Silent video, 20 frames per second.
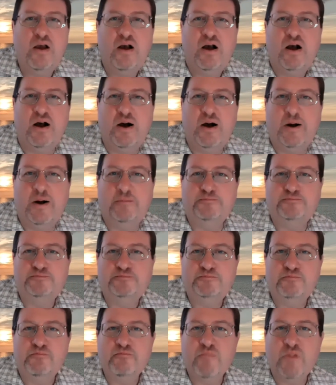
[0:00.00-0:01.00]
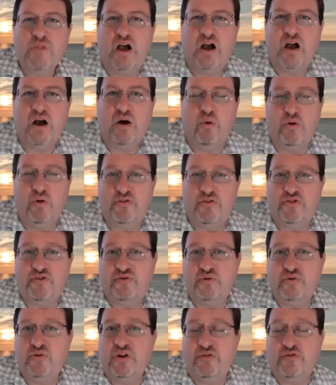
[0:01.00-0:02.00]
Or the
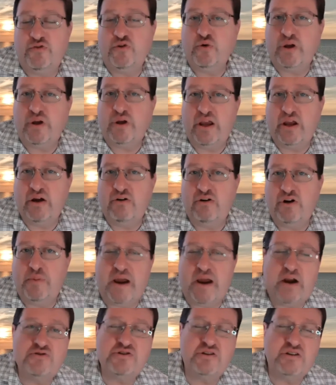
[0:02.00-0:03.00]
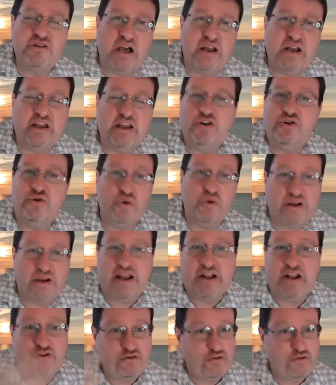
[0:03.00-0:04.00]
student, if you're here and your parents are not in, you can
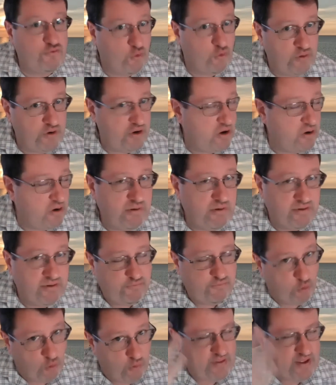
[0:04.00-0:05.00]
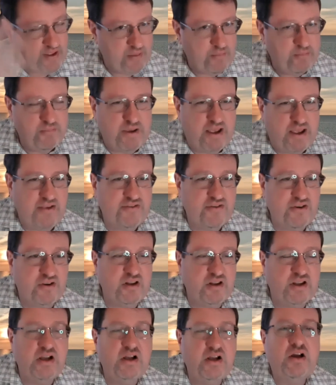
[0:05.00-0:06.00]
answer for them,
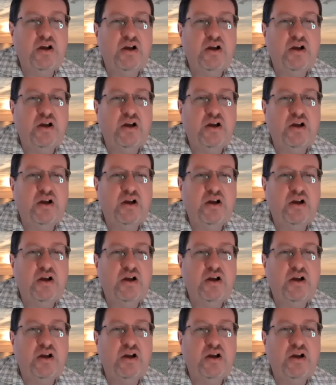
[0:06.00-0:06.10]
basically.